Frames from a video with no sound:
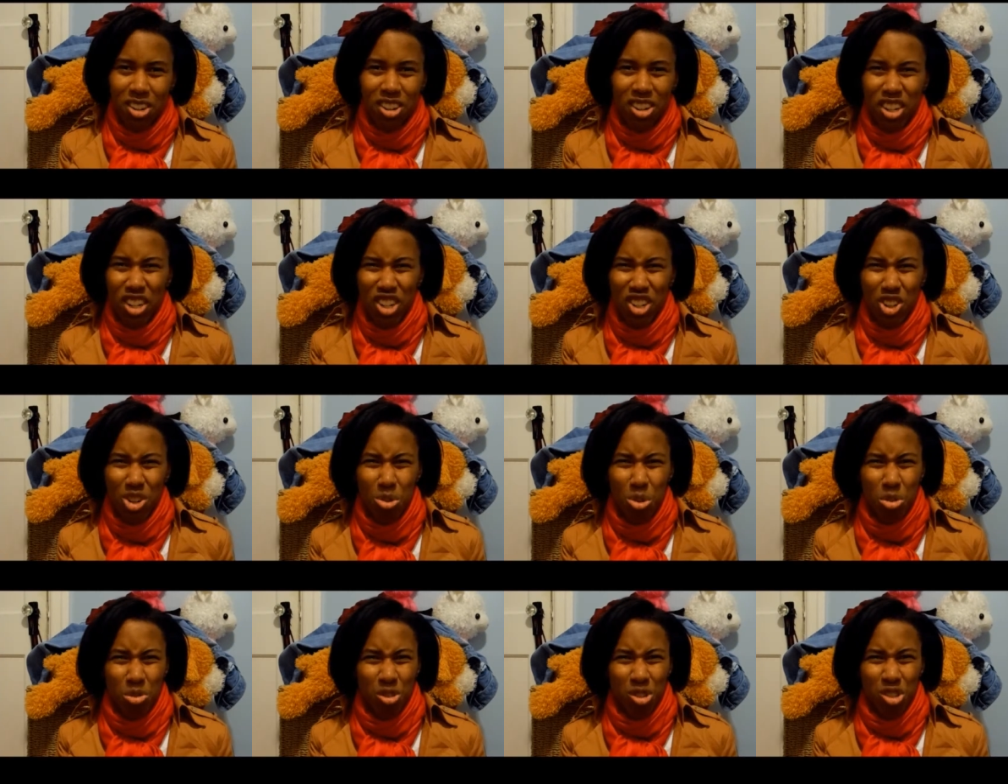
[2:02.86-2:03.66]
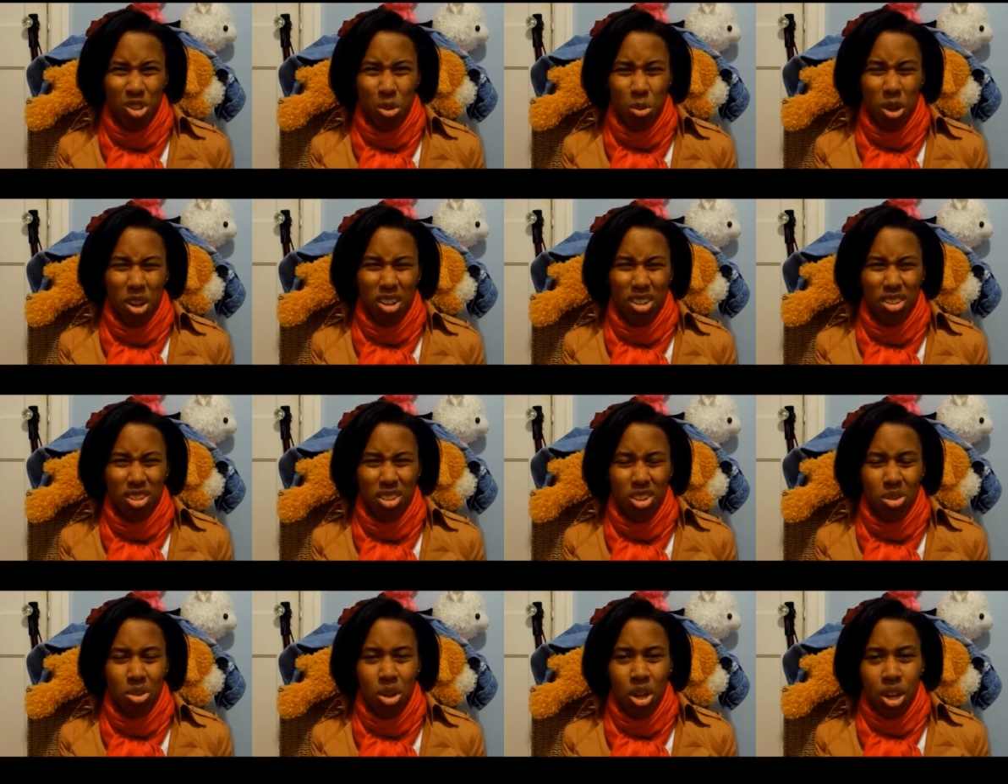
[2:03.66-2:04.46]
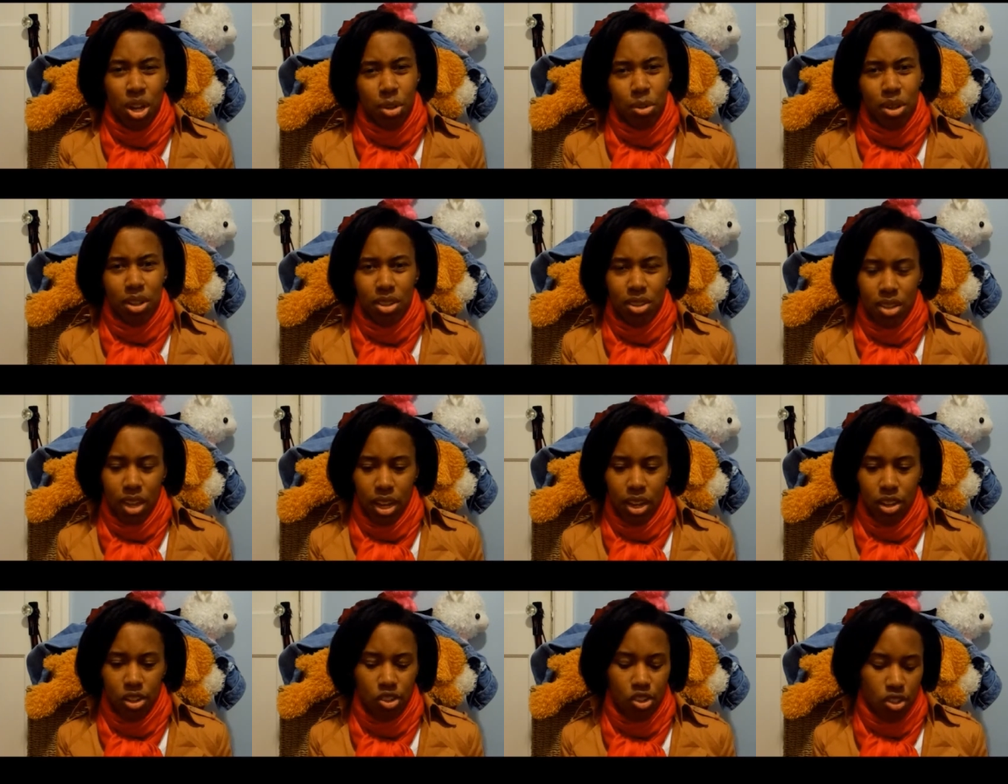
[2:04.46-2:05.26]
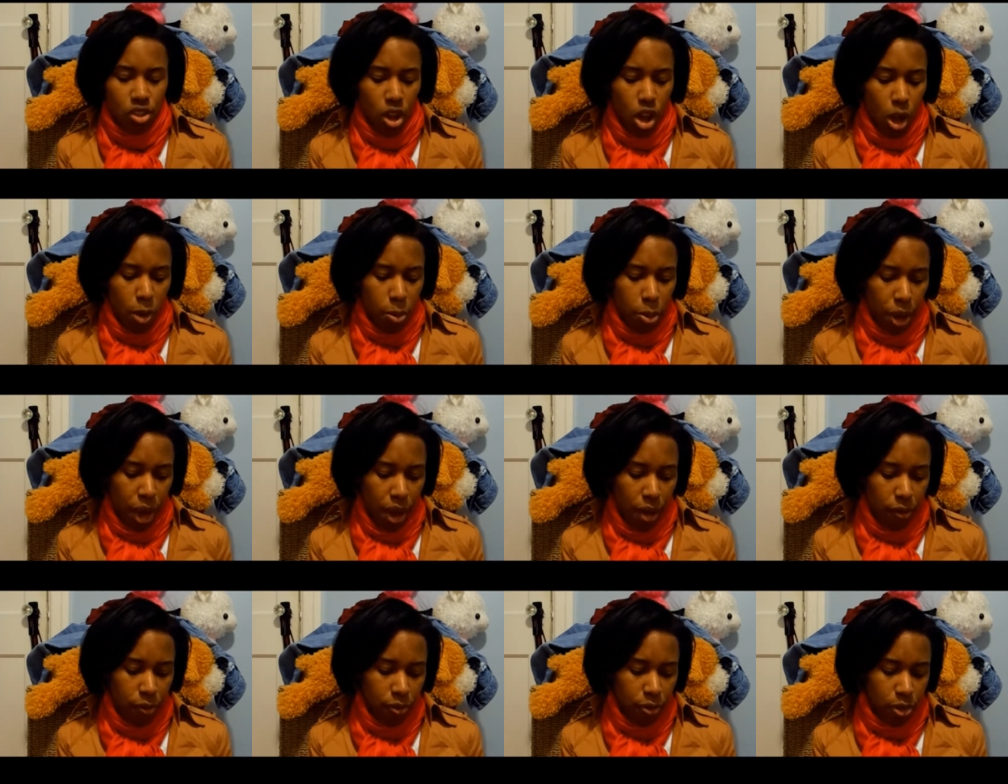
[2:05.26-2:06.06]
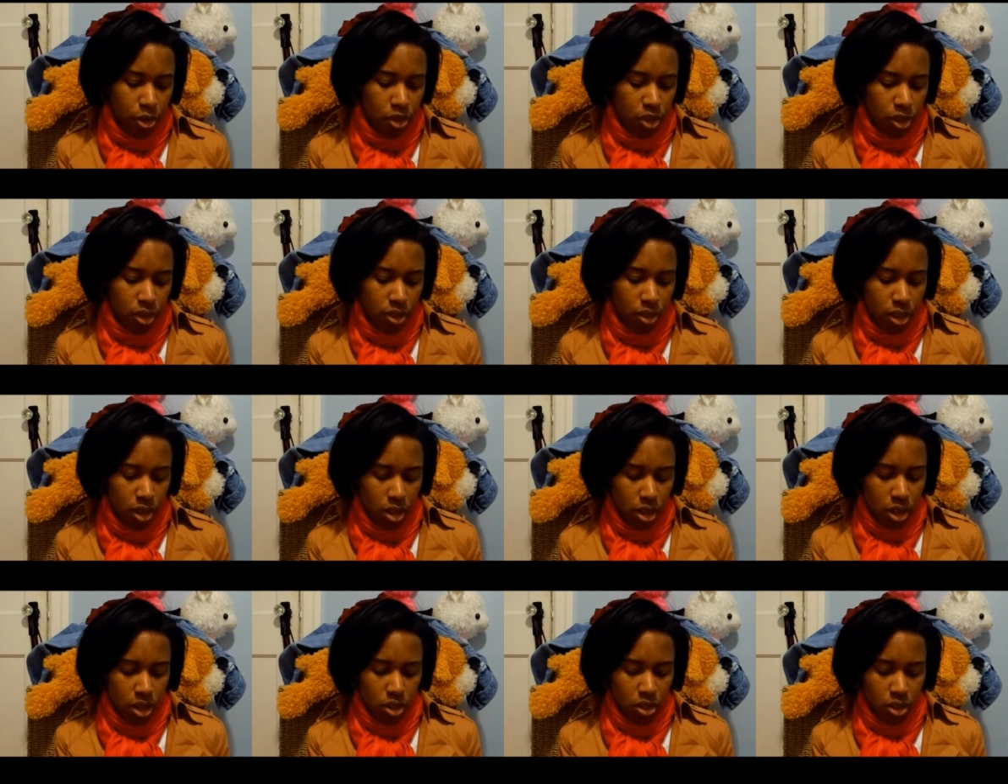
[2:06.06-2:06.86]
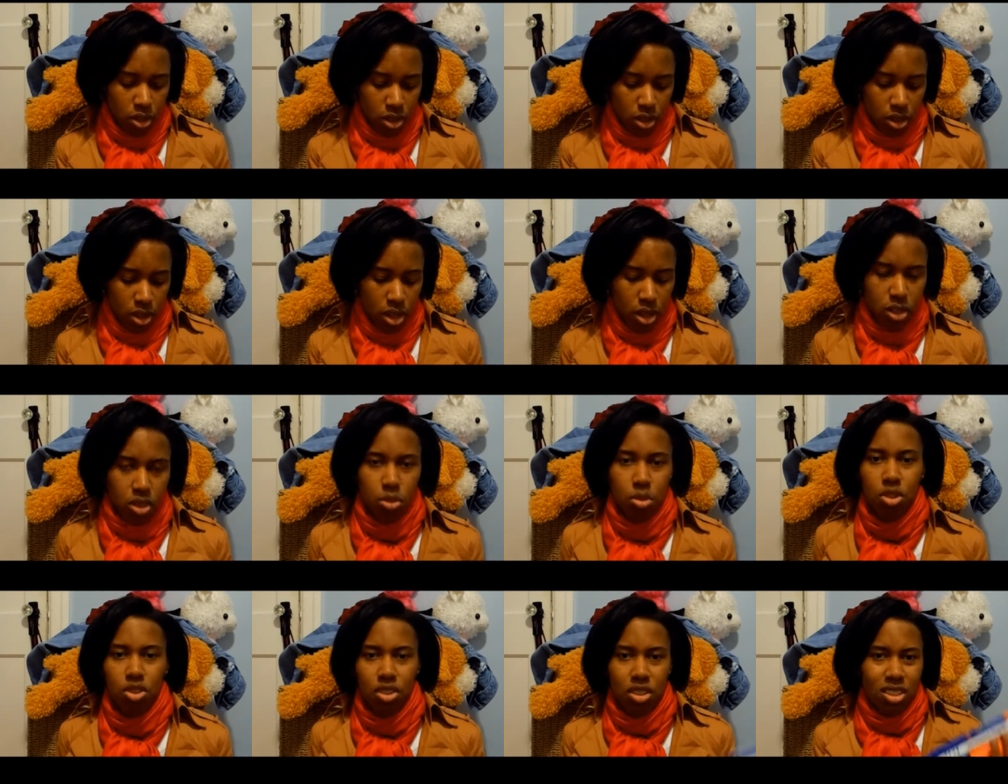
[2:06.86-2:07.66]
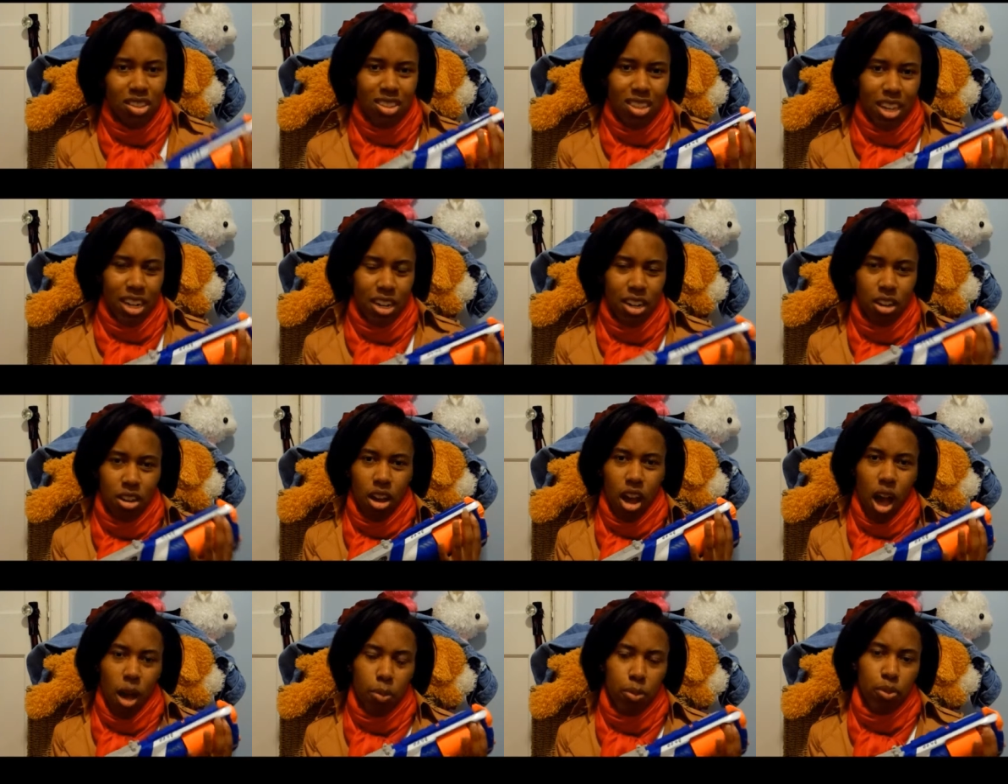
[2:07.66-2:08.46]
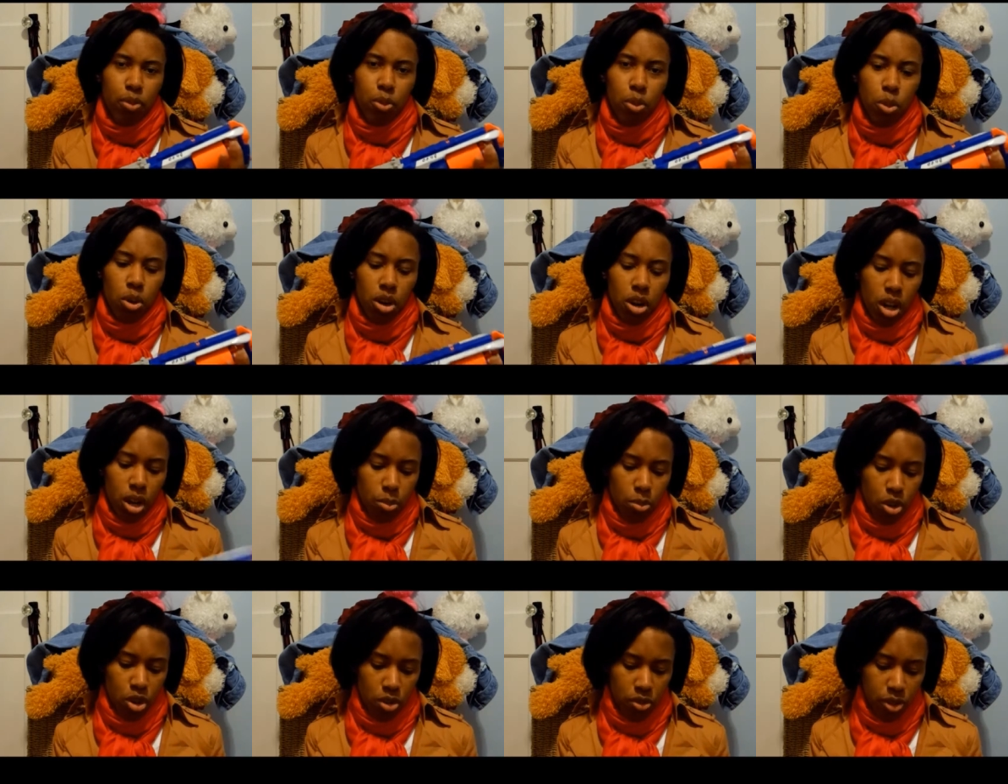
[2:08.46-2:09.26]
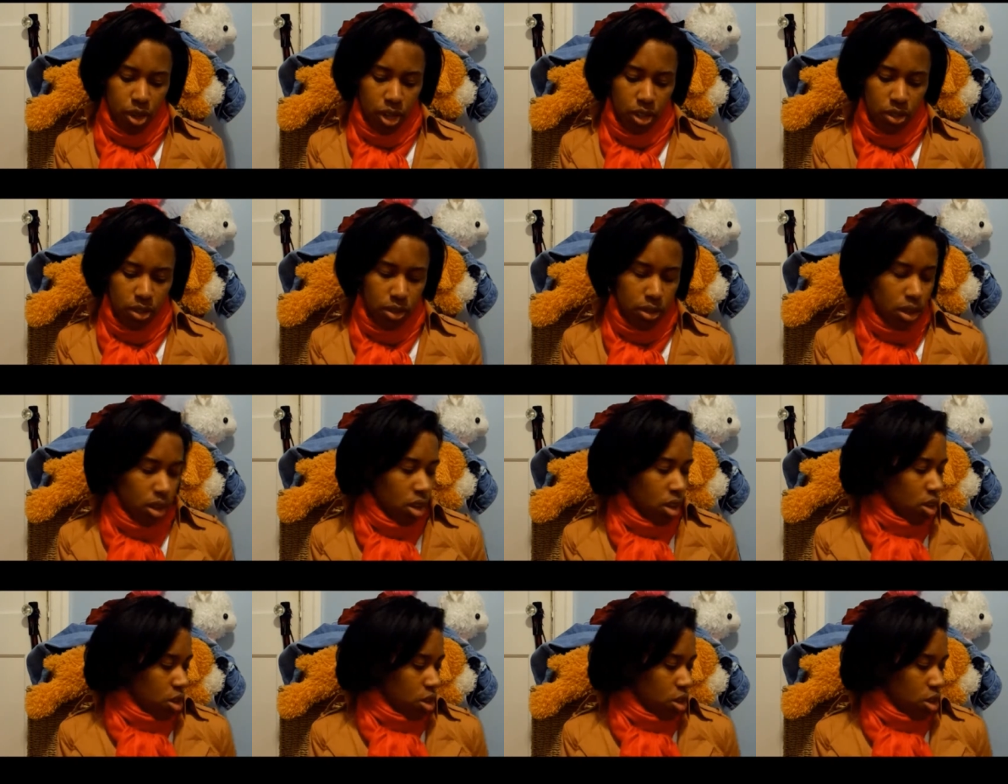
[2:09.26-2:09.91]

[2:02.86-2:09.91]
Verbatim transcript: year didn't go over so well, so we decided to just opt out for just, just so we just decided to opt for um, Nerf guns.